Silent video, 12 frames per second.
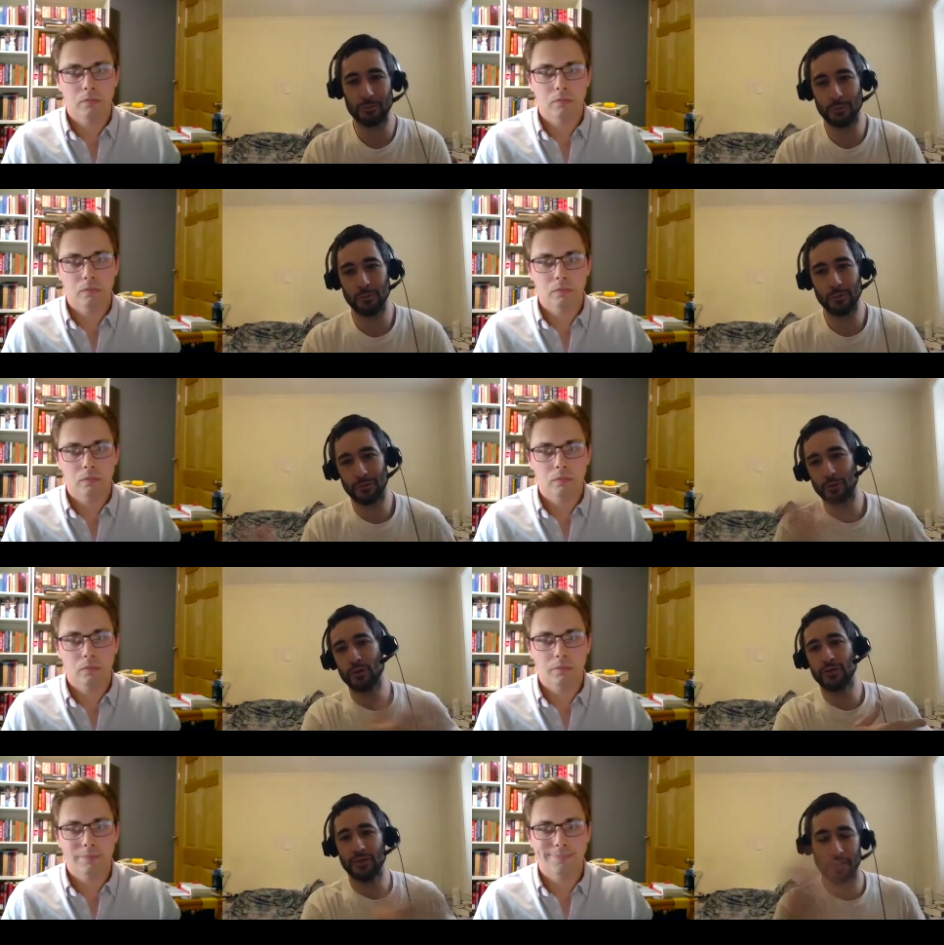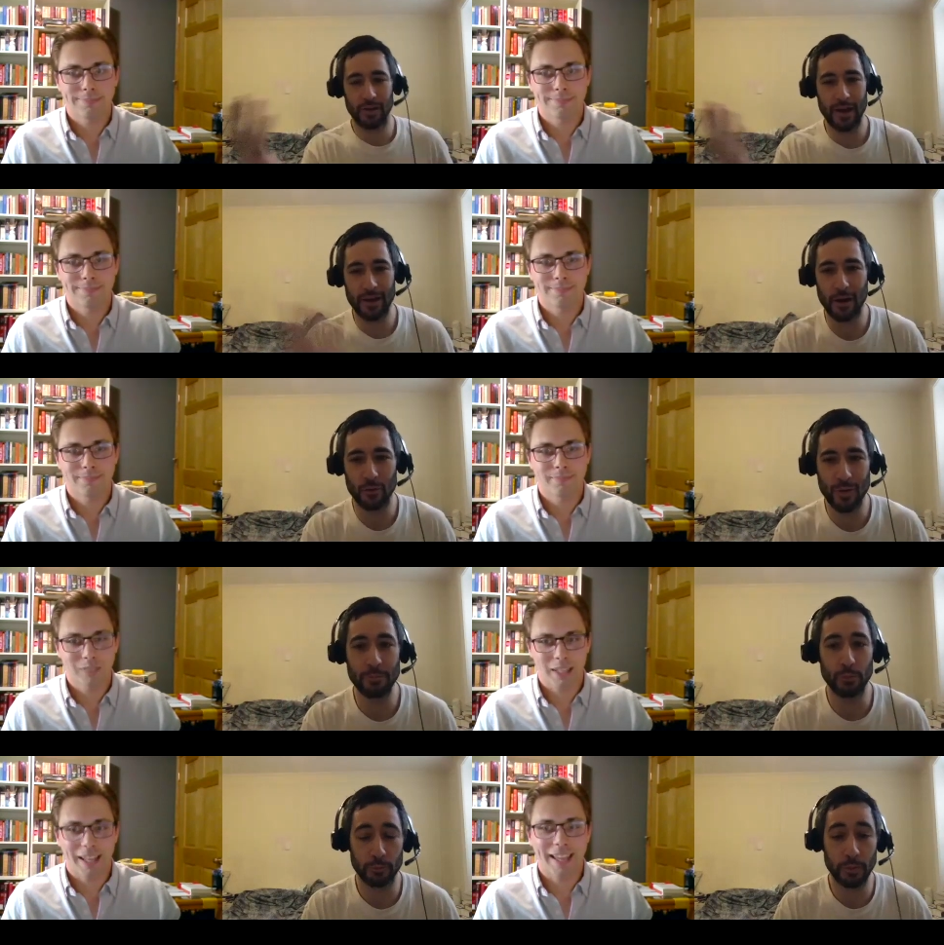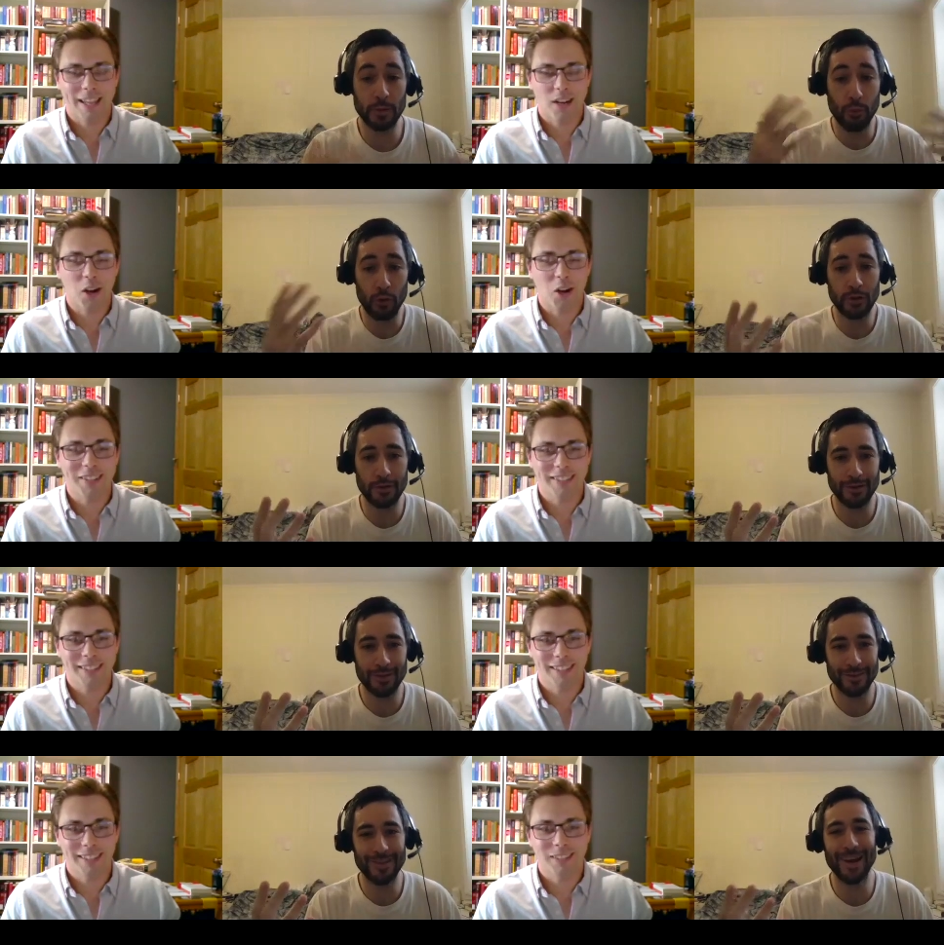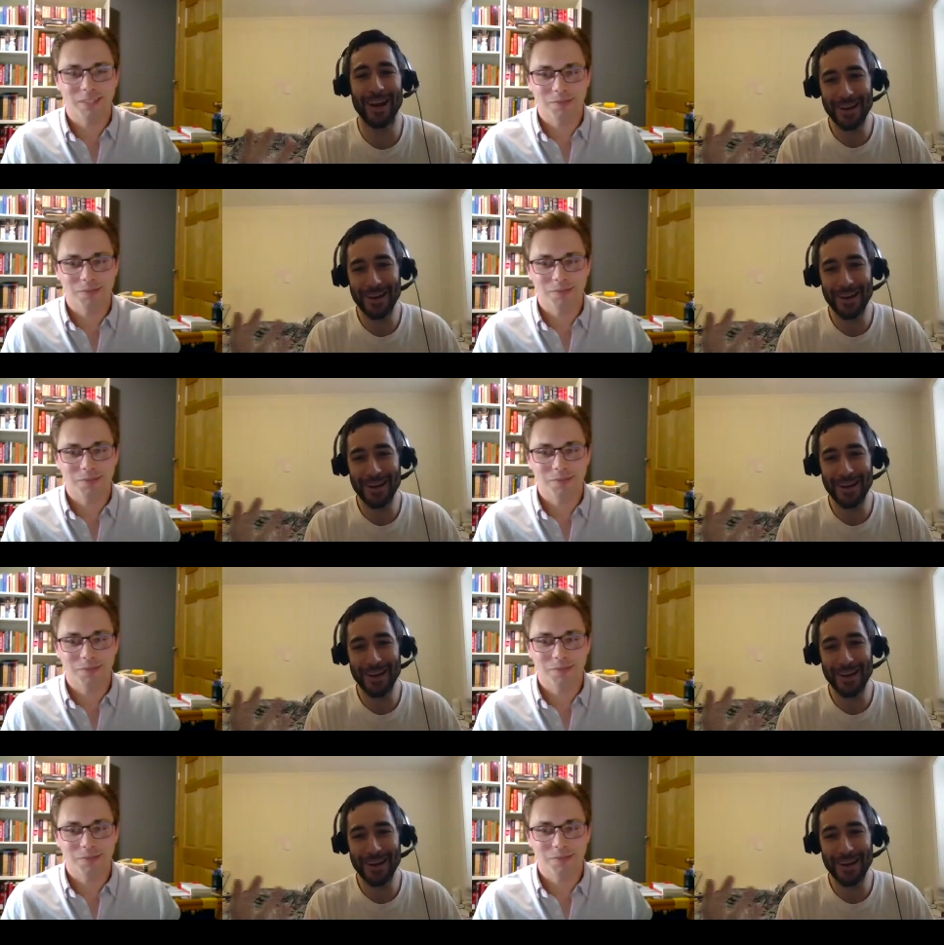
Speaker 1: which of course is a Hannah Arendt book. But the point, yeah. yeah.